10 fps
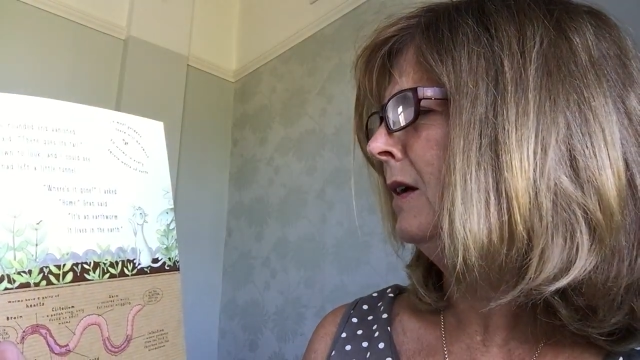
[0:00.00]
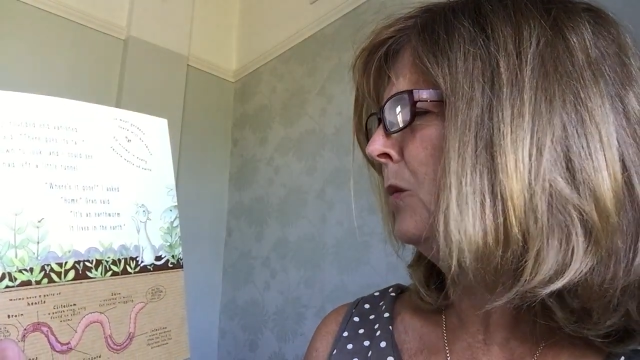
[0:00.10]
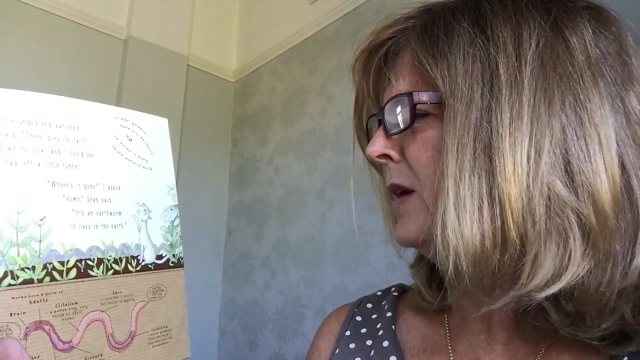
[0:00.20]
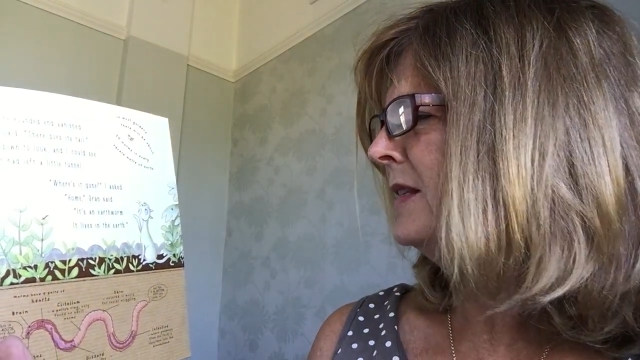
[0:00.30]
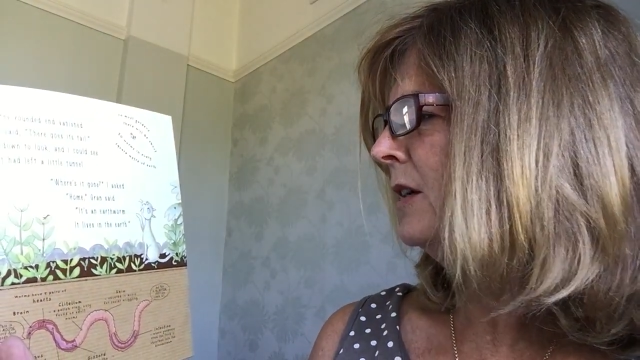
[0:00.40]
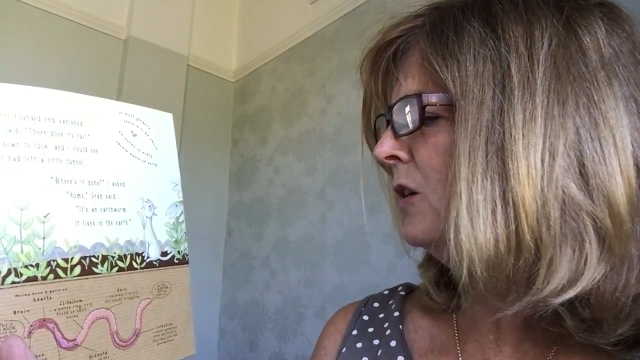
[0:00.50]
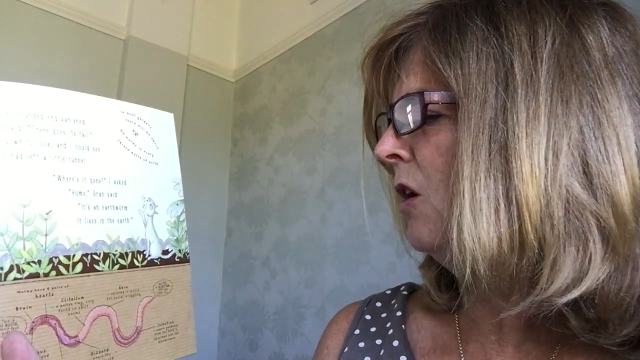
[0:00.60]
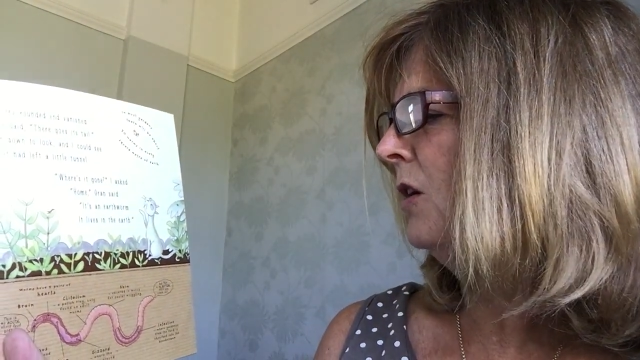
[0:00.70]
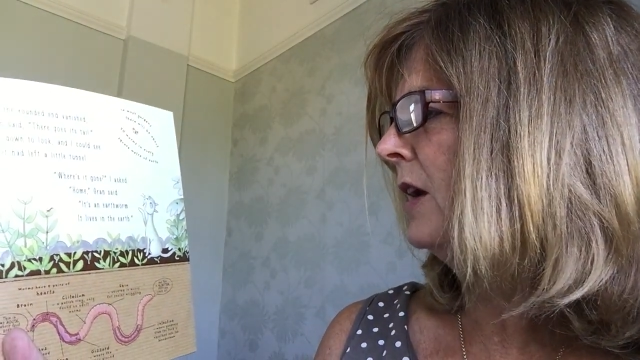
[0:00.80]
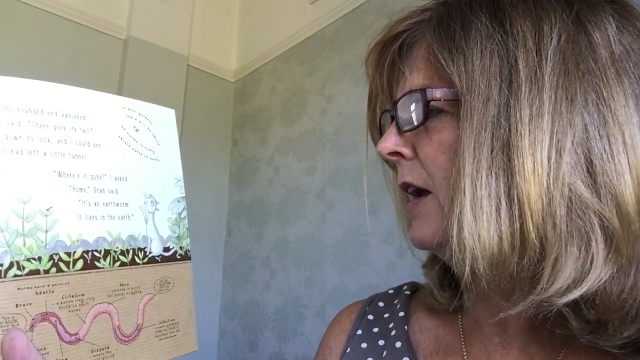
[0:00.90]
"Where's it
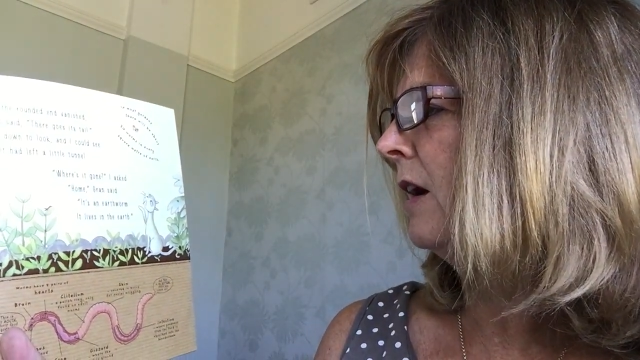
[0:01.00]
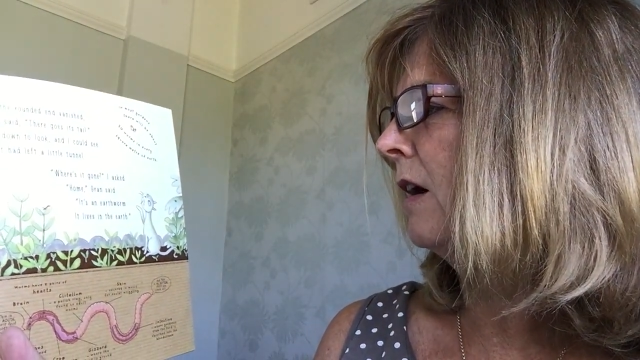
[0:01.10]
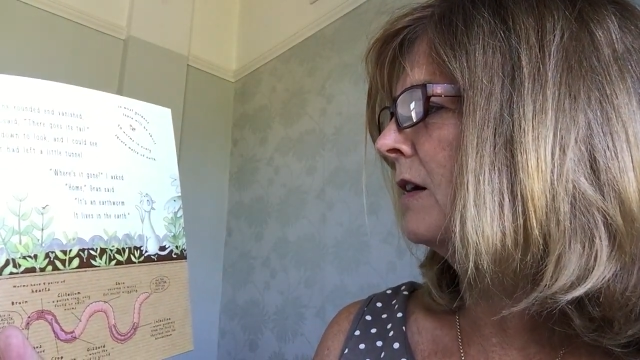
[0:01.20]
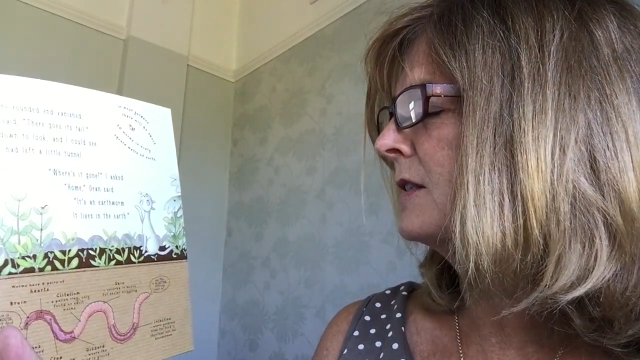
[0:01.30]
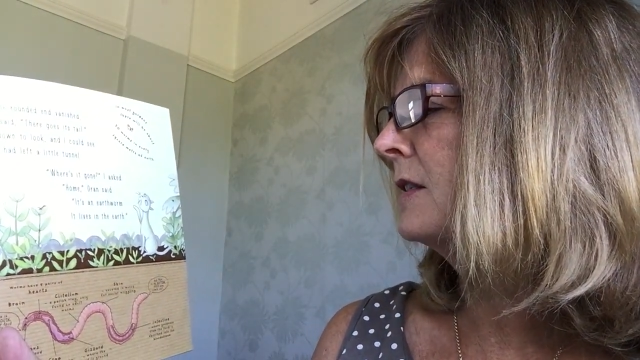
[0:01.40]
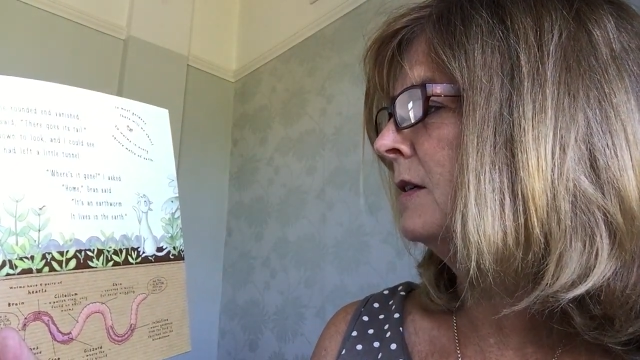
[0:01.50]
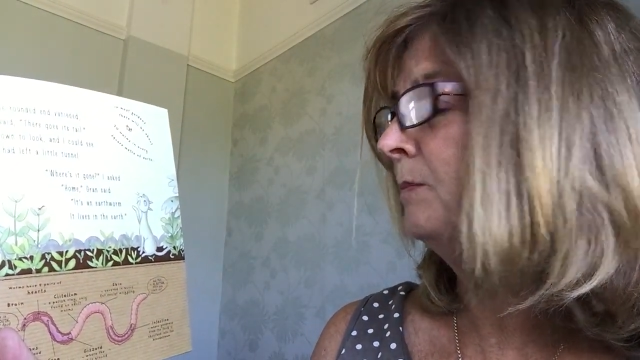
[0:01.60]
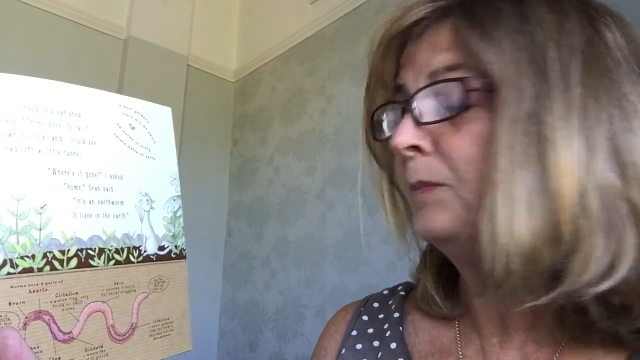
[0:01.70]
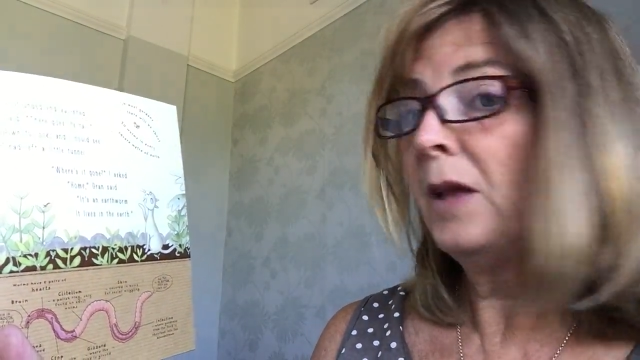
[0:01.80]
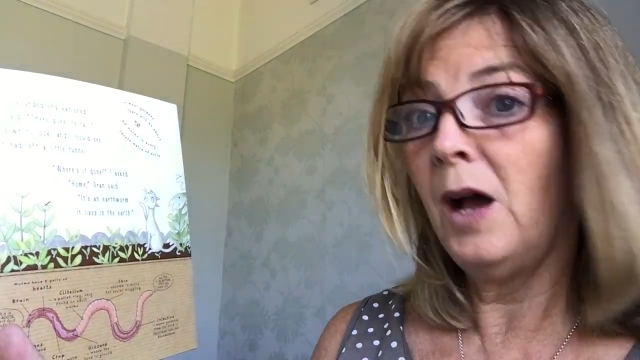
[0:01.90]
gone?" I asked.
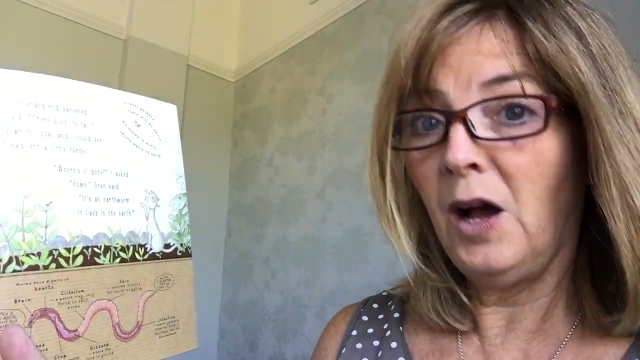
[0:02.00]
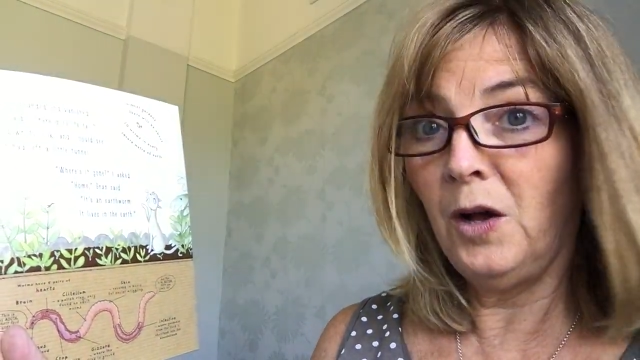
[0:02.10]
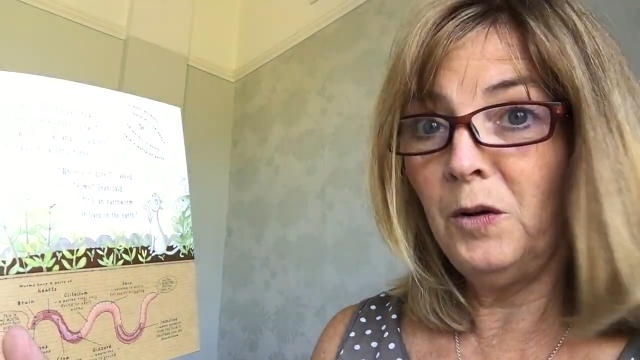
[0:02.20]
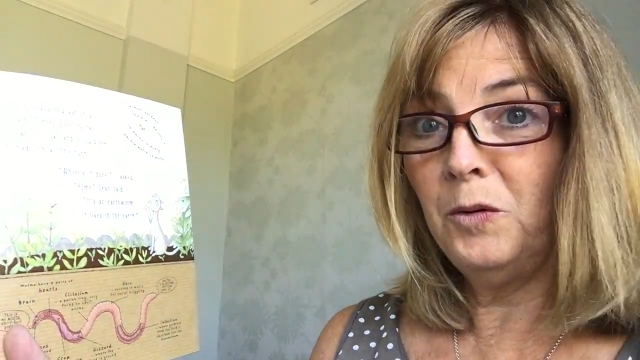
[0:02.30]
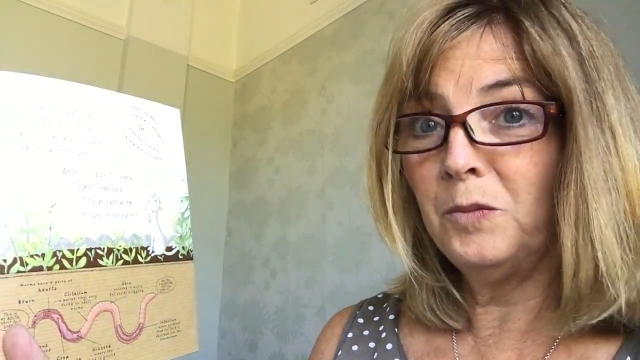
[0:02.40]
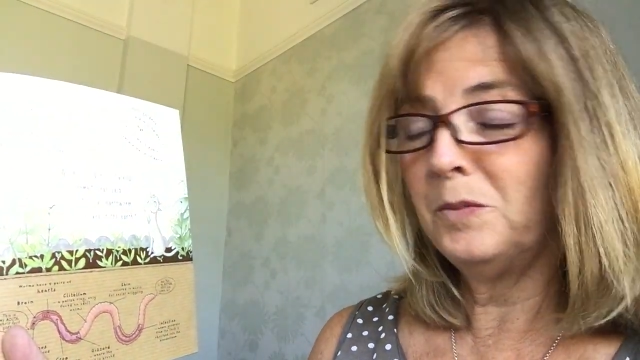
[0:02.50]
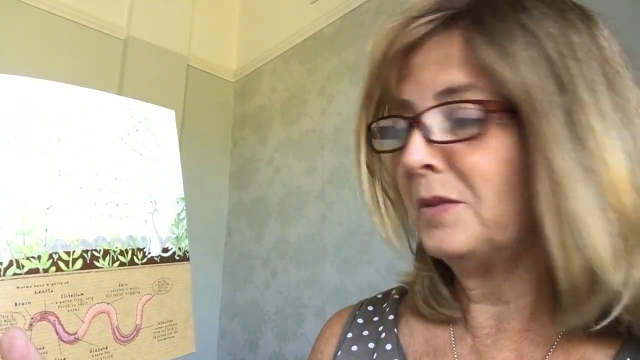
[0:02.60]
"Home,"